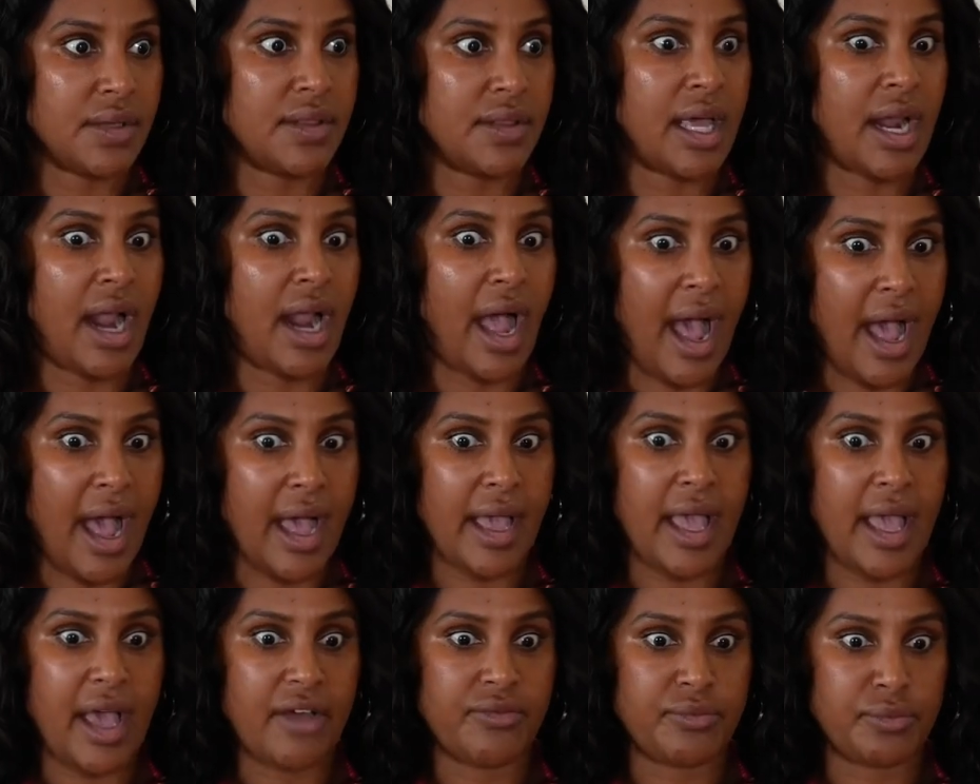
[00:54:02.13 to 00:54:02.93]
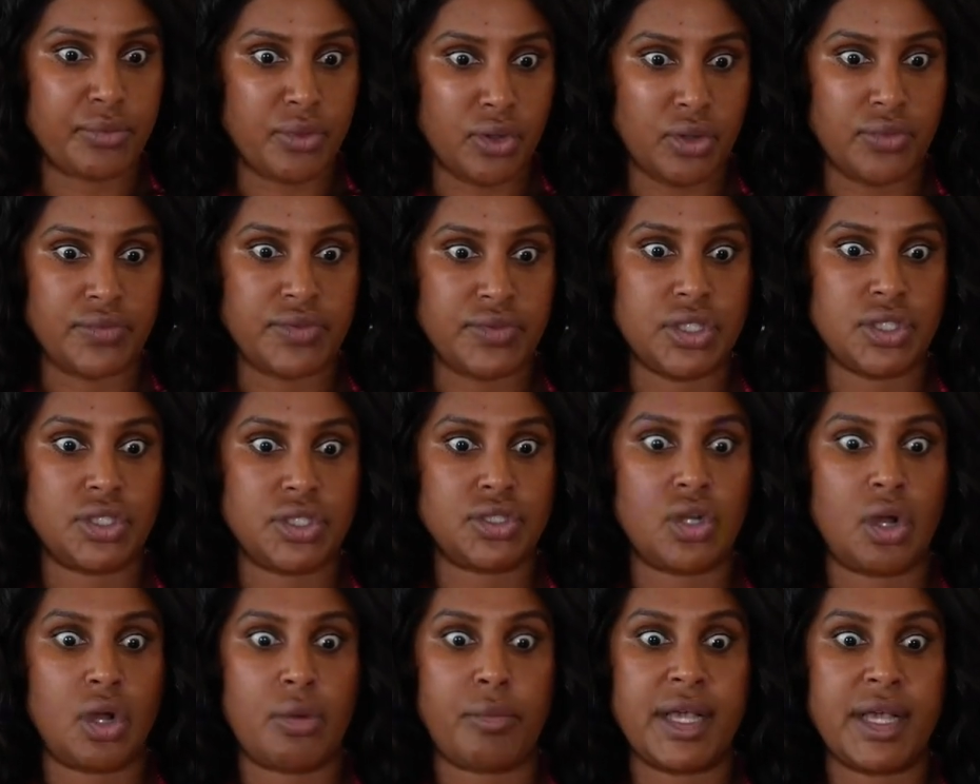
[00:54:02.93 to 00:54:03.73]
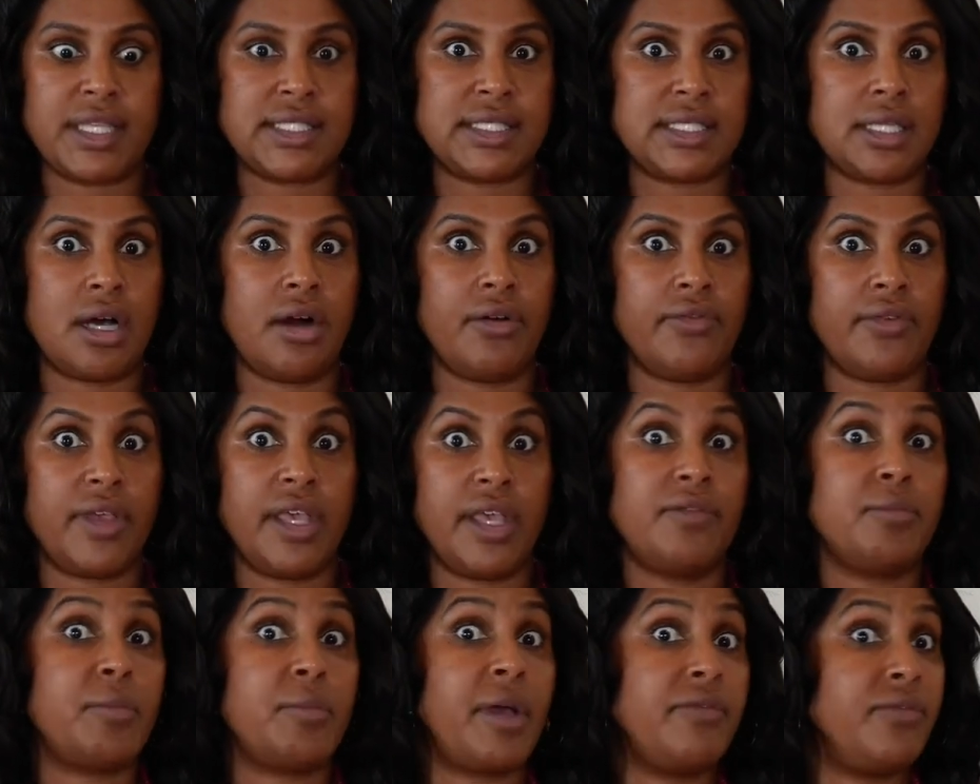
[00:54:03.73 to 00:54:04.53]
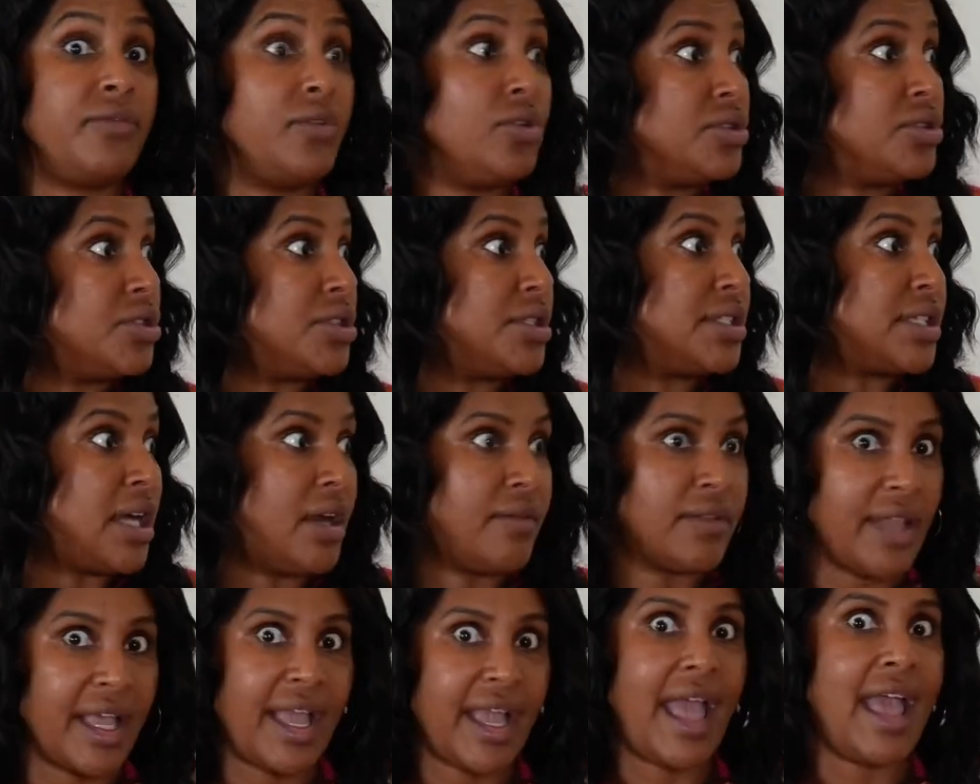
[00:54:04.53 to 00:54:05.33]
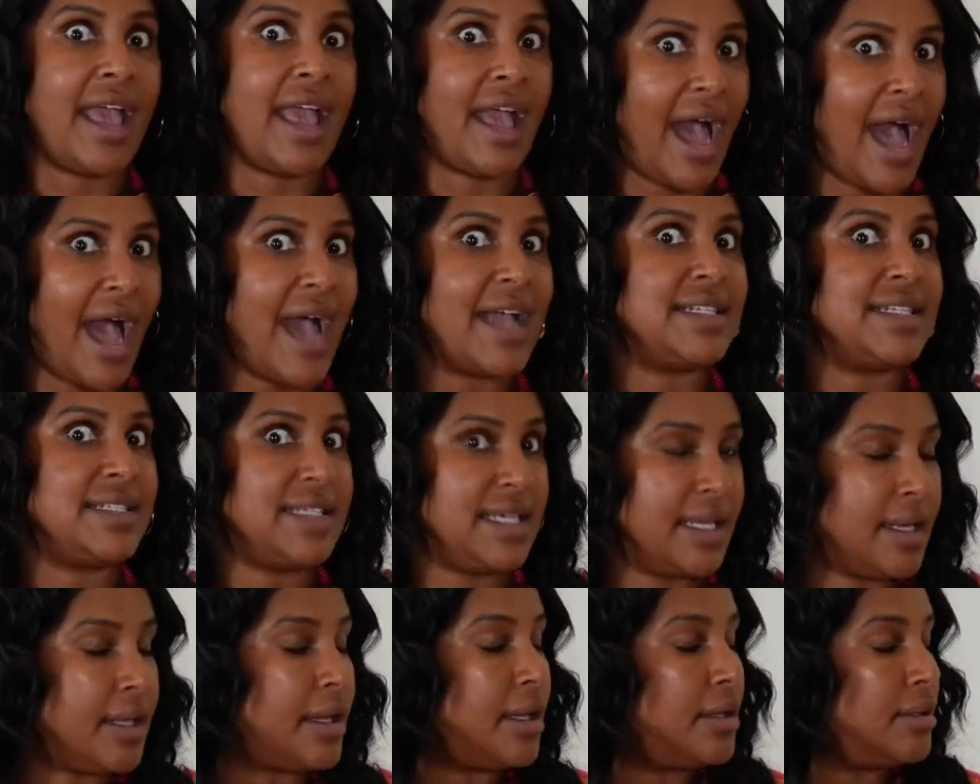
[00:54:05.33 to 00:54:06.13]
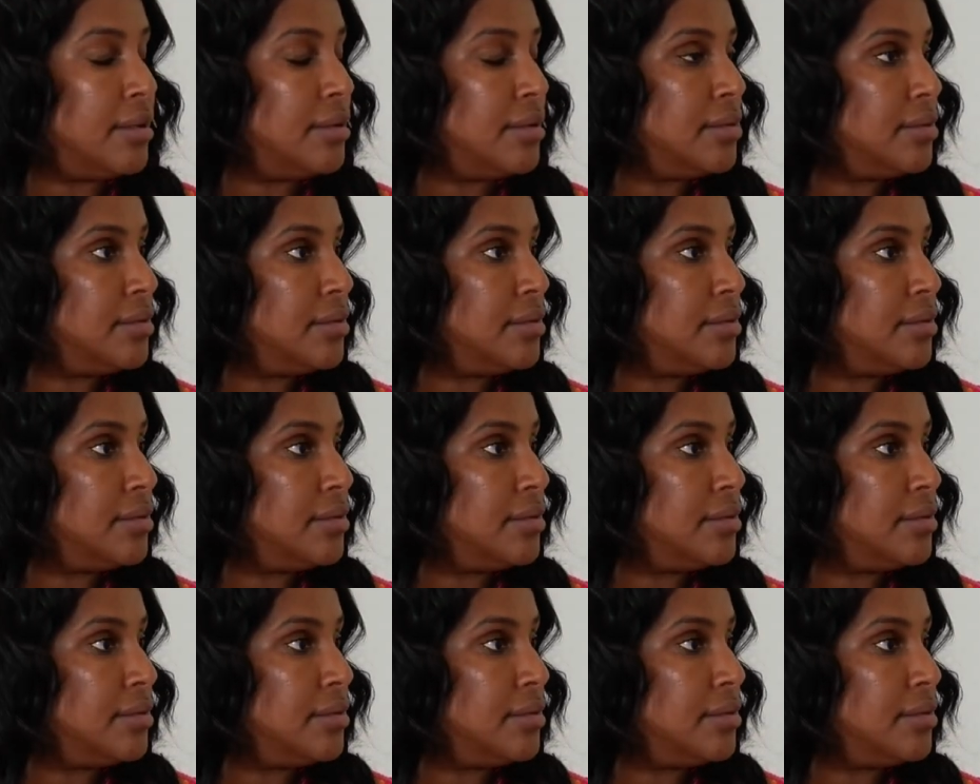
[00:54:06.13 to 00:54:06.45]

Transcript: so that I have proof to show myself, even my future self, like, hey, I did it.